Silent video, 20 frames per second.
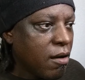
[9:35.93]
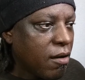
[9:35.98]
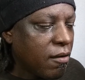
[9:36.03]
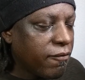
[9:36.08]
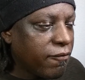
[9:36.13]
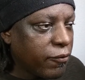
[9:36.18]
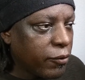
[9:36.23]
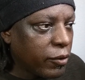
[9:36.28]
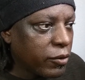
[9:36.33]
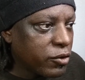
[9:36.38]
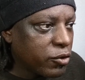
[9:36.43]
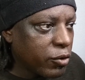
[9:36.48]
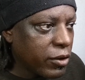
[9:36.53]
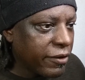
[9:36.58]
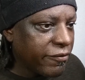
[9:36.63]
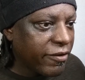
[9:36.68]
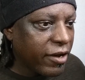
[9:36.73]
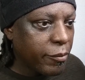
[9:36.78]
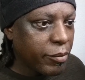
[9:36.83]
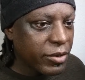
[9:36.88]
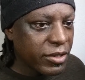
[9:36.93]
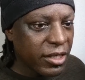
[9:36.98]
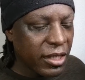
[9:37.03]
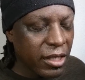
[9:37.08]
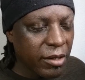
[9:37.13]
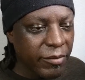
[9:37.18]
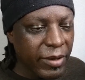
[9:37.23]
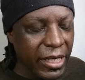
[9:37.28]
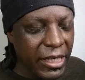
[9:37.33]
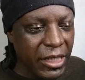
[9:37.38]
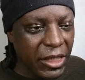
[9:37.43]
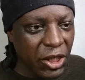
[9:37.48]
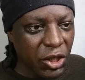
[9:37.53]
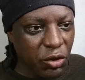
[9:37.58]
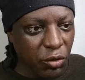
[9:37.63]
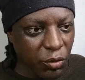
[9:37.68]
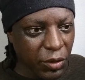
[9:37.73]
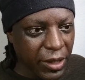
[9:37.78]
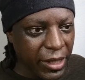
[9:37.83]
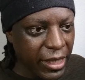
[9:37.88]
25% of my
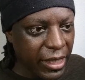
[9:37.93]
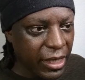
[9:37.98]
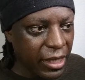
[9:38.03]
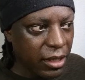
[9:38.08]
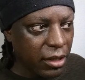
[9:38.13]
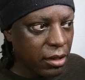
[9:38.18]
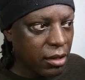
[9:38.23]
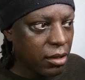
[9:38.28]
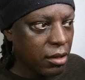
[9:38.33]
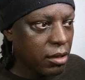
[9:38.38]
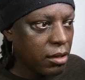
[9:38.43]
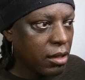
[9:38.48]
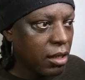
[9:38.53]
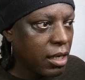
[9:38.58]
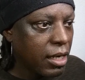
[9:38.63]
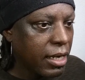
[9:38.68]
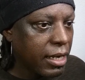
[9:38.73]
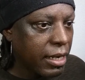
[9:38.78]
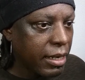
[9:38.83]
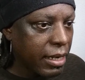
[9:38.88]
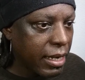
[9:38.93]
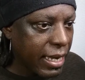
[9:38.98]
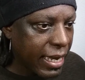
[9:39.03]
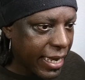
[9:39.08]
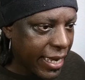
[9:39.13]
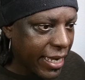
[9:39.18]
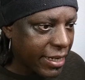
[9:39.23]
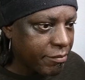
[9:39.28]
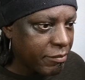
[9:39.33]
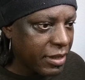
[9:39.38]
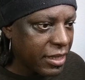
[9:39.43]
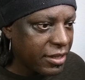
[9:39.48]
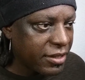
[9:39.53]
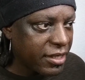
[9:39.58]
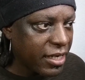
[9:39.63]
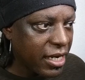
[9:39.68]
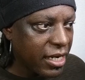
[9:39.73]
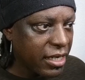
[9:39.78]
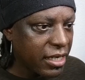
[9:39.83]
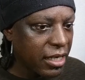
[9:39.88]
degree had me
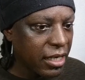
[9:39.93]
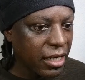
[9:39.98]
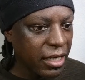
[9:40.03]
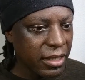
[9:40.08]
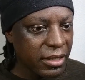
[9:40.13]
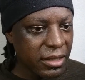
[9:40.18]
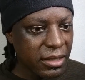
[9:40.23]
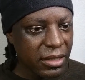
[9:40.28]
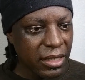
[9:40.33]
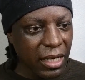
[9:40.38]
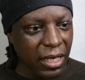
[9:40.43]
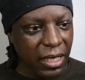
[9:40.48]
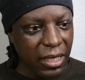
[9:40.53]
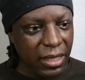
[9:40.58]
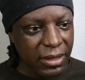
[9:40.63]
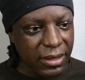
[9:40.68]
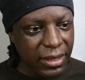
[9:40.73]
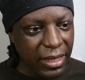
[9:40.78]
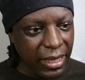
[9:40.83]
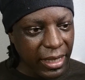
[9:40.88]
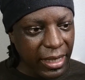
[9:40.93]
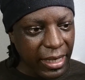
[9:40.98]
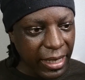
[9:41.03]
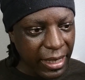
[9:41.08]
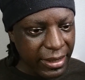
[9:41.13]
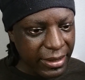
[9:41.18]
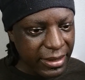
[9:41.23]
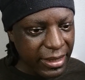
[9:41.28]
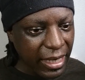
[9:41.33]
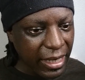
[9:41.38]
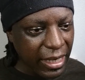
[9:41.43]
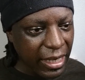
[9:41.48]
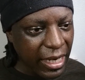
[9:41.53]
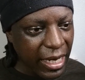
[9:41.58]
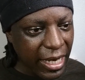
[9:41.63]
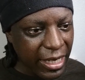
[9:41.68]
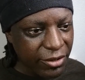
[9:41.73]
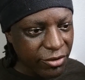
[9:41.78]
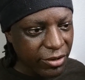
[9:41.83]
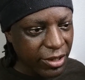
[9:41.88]
taking
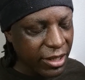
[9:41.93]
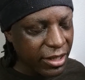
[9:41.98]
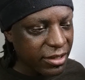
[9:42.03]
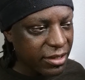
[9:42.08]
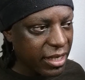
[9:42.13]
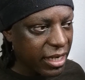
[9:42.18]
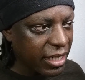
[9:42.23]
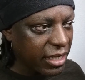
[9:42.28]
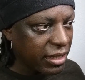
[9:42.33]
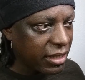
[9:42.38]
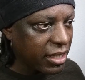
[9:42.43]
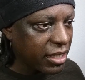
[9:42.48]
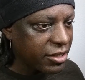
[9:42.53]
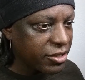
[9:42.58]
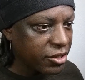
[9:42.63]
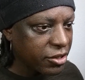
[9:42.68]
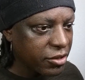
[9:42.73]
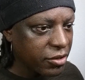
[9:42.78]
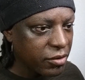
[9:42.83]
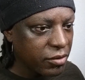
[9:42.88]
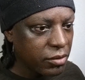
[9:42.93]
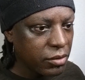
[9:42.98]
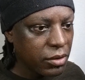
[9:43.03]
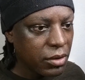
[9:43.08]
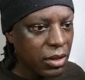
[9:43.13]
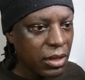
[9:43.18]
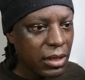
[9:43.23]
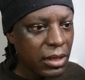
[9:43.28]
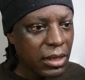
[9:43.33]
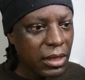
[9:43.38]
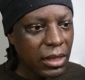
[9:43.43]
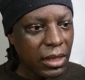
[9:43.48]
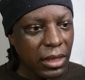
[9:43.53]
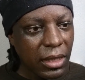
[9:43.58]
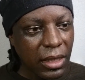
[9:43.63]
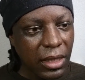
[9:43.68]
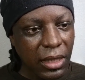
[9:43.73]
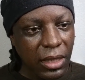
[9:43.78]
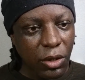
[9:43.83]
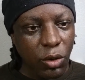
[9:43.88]
psychological
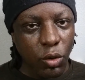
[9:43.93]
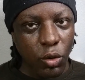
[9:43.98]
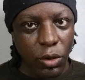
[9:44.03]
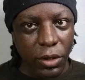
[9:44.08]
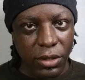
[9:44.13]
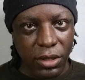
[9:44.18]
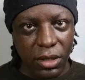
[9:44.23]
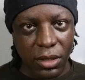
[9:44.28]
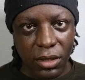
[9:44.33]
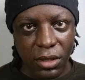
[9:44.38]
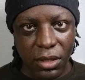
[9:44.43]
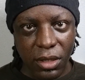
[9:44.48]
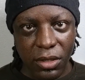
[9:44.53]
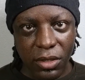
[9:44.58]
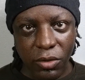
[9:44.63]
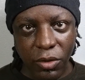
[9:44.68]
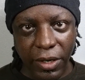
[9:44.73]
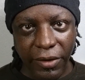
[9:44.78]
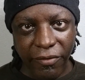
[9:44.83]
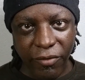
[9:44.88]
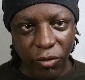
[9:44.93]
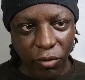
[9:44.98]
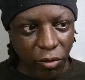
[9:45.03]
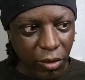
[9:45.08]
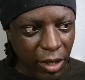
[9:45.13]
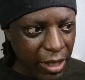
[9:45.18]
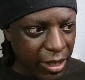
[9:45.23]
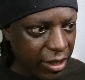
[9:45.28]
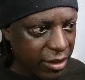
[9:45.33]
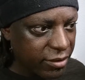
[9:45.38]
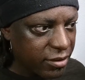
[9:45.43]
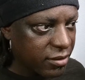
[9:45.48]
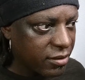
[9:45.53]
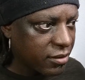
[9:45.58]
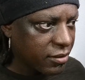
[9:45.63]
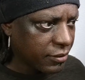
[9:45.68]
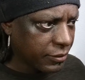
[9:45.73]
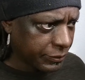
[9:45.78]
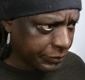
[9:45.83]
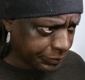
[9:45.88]
courses. So I have
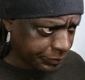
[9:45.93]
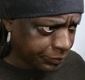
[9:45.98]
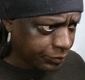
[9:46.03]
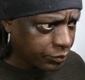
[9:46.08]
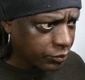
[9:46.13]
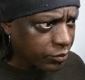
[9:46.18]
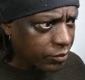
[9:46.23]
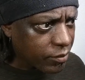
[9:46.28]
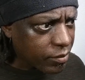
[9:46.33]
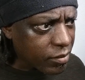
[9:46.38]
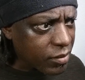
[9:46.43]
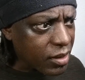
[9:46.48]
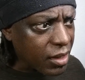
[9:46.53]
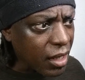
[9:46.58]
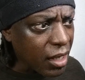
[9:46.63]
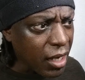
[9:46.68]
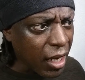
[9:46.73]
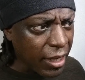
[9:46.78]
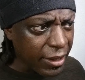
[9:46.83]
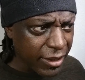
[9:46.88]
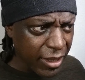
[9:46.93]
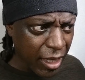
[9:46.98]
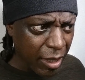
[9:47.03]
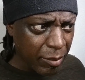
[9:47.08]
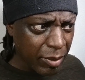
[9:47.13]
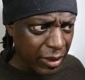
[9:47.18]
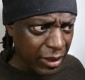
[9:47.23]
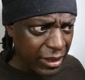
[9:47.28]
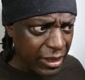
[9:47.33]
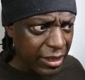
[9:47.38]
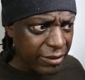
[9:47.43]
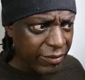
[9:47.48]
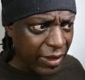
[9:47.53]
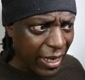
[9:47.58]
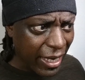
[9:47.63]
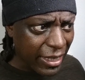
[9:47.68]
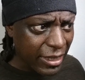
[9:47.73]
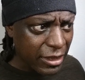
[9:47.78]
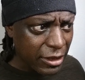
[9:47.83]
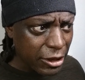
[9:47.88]
credits. I believe
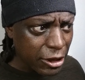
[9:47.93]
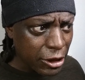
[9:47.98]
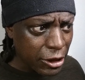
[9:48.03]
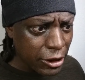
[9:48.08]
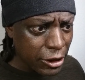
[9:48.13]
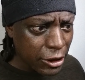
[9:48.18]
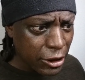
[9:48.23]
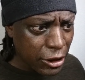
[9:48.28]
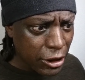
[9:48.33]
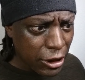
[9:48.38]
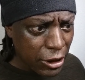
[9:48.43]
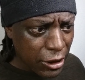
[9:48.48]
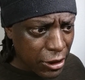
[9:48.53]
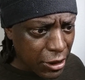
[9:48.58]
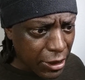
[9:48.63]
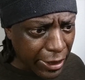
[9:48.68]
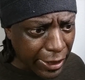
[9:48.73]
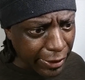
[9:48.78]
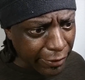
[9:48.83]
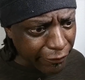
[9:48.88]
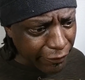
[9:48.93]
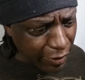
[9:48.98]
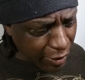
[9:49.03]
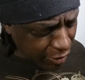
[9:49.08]
I could, if